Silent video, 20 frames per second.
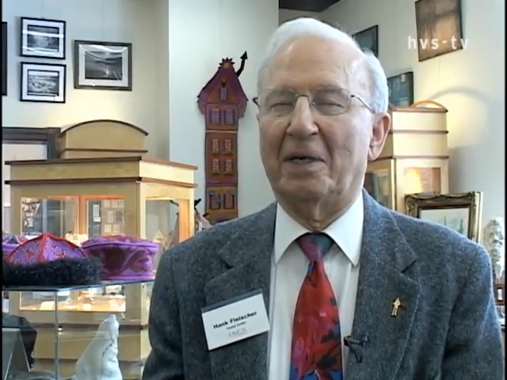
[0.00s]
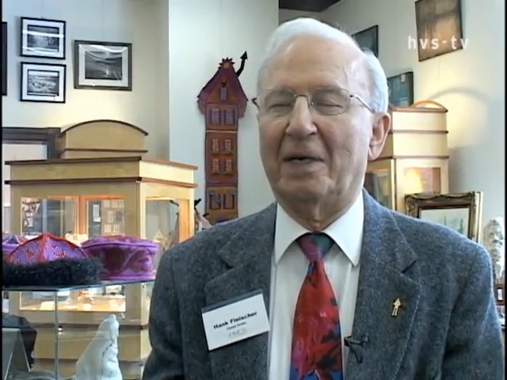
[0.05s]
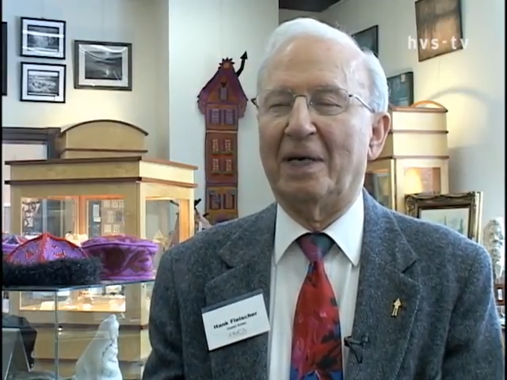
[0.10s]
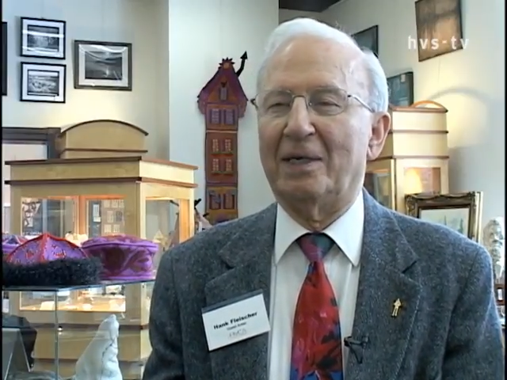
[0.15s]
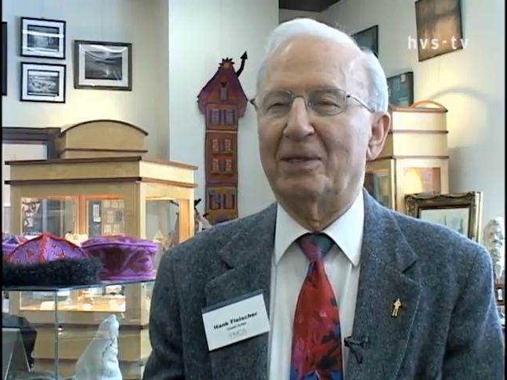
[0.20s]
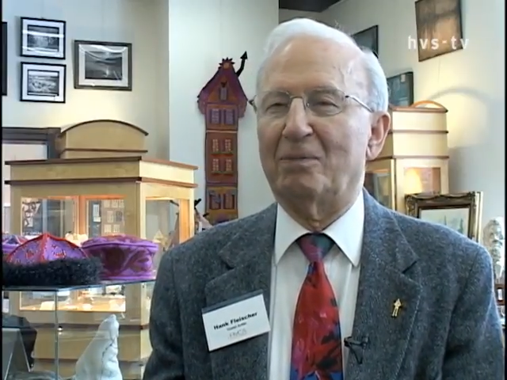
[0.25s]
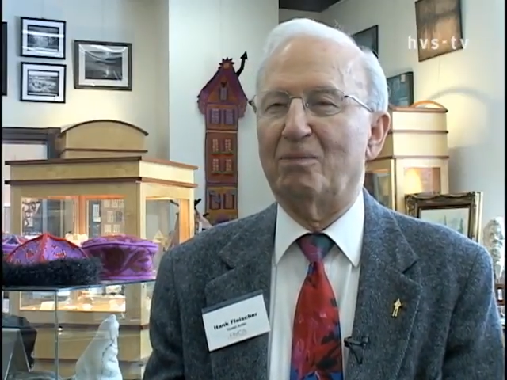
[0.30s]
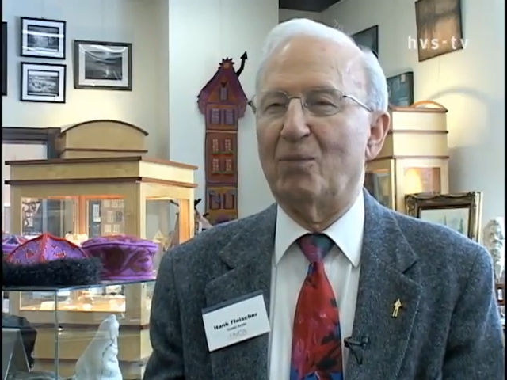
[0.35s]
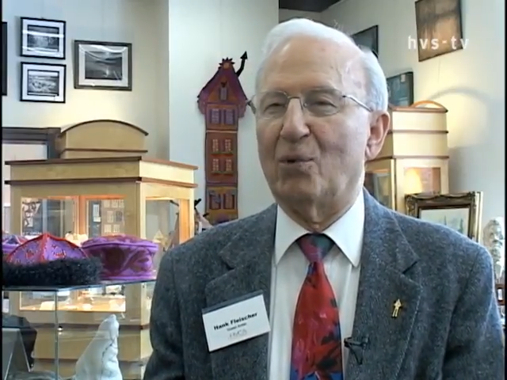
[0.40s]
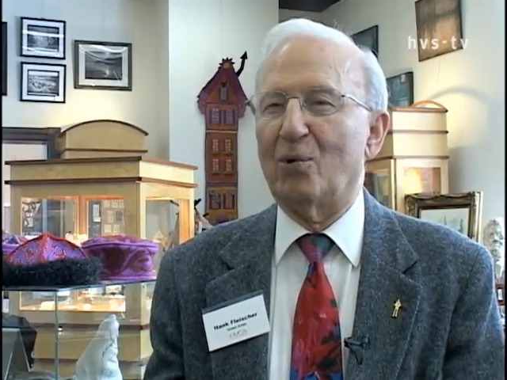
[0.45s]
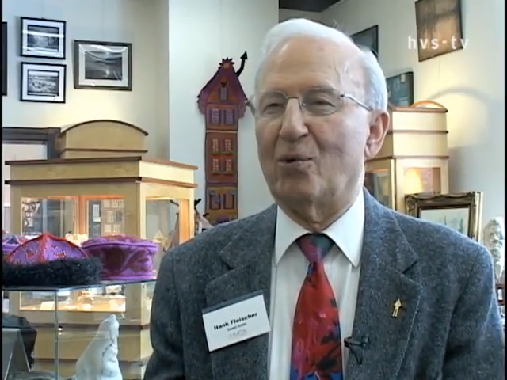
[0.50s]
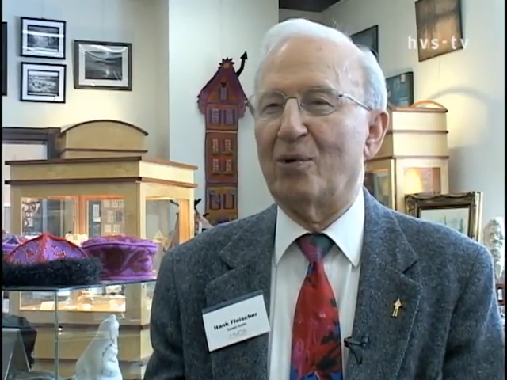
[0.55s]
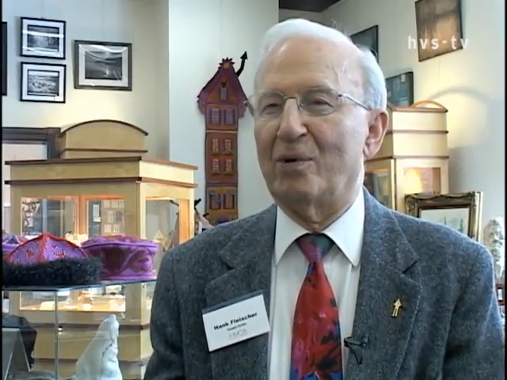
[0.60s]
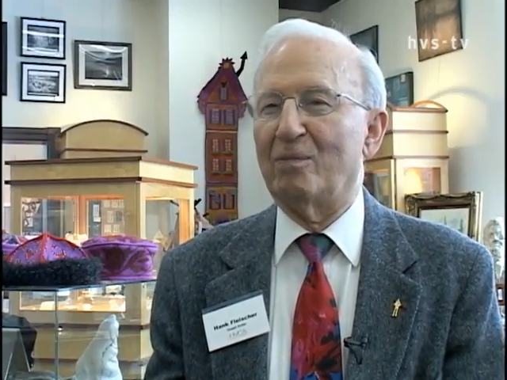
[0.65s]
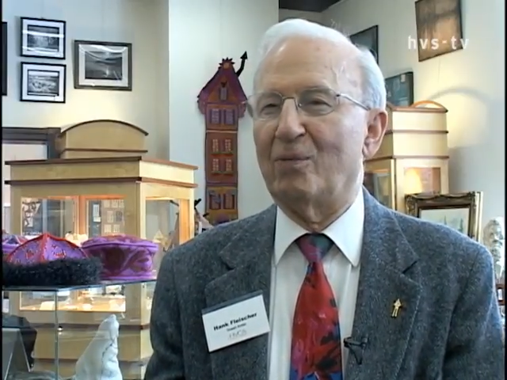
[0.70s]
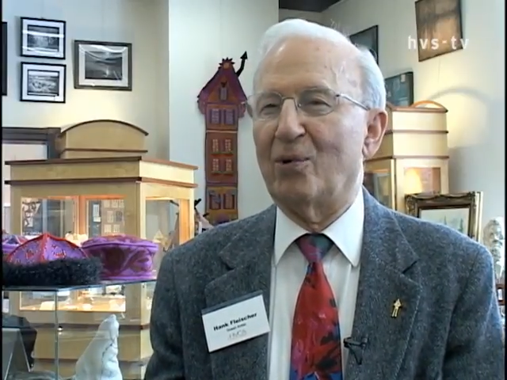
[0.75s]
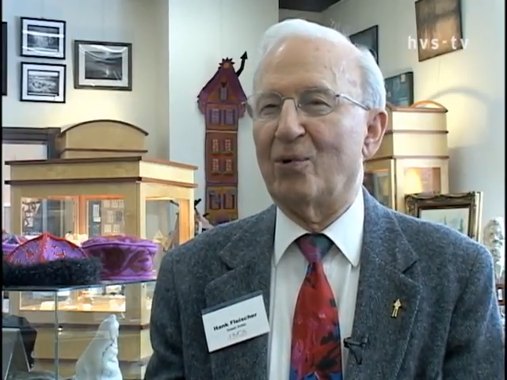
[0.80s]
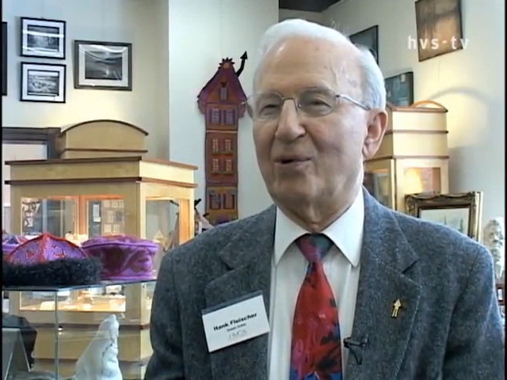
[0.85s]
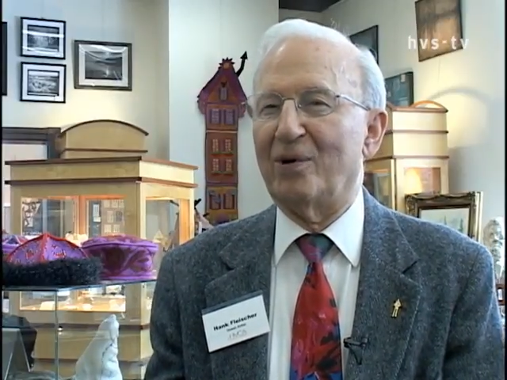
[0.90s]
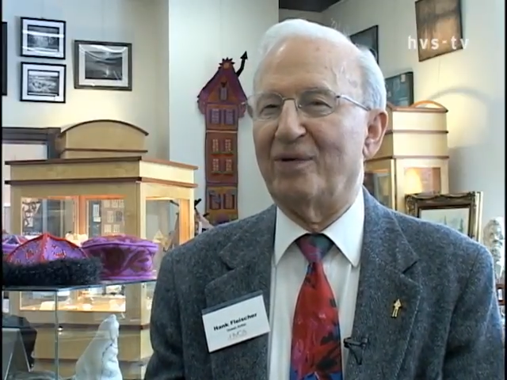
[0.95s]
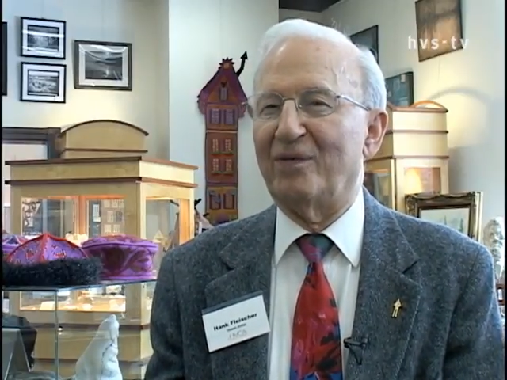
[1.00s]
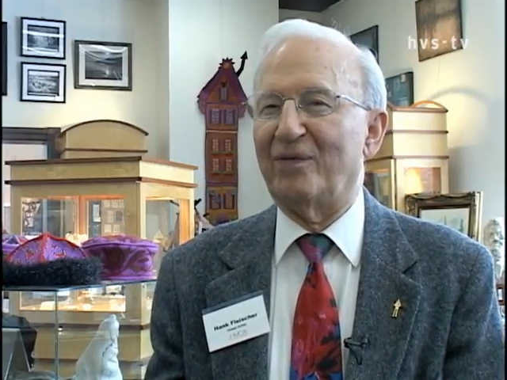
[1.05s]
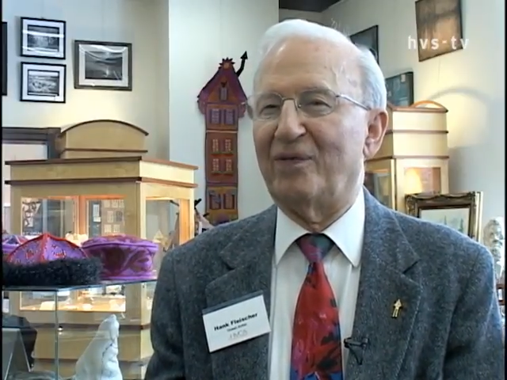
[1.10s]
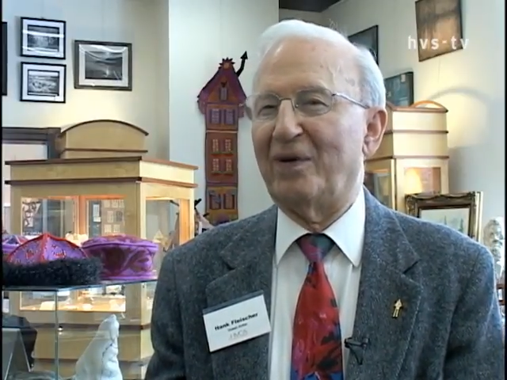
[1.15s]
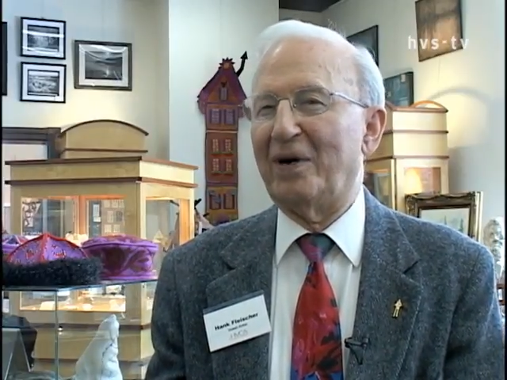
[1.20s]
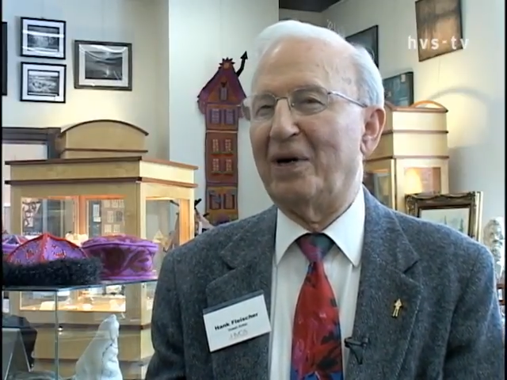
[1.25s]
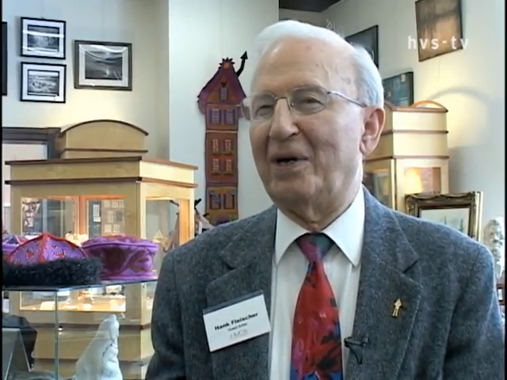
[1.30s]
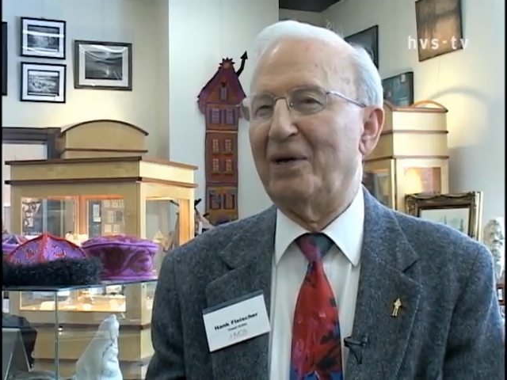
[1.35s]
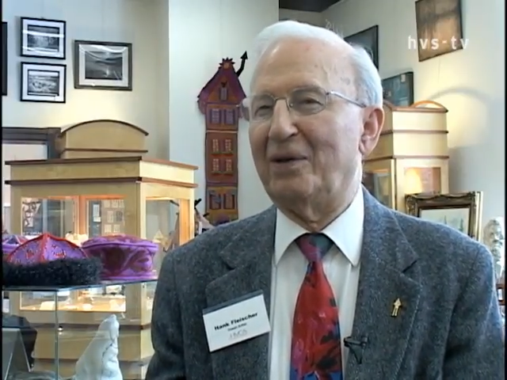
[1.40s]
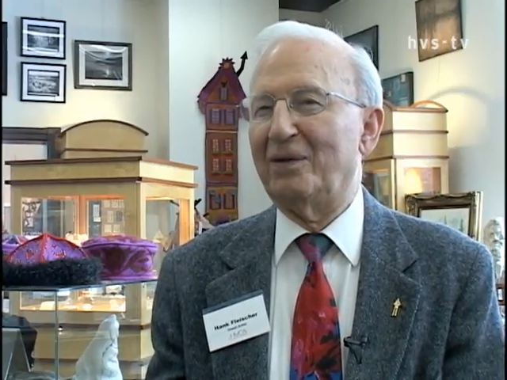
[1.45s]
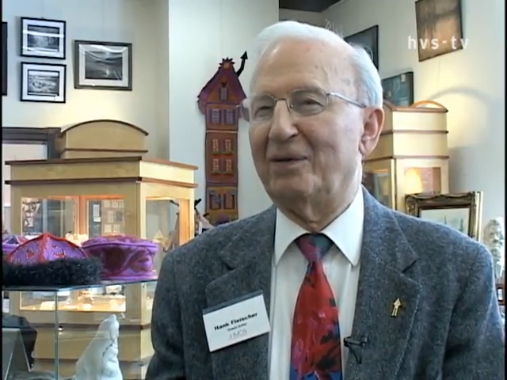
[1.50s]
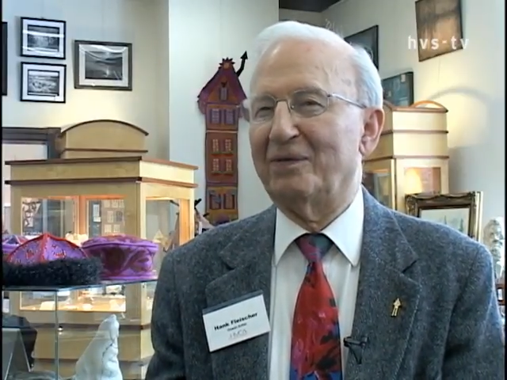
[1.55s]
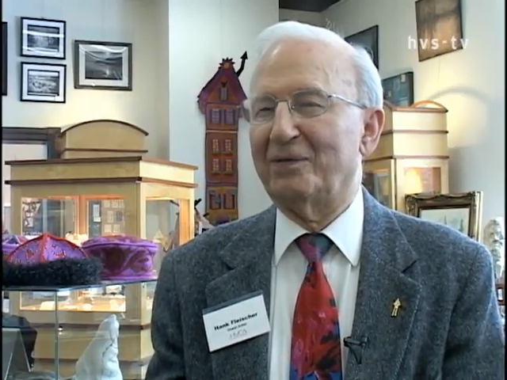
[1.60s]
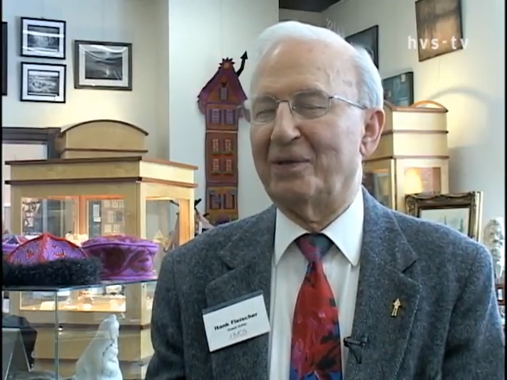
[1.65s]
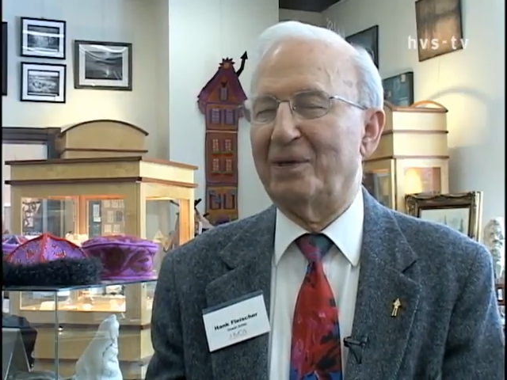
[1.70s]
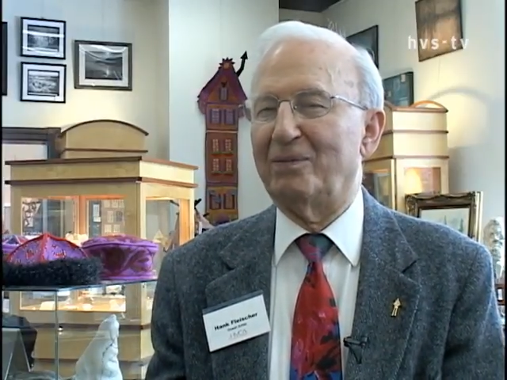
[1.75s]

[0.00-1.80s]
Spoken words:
got more and more involved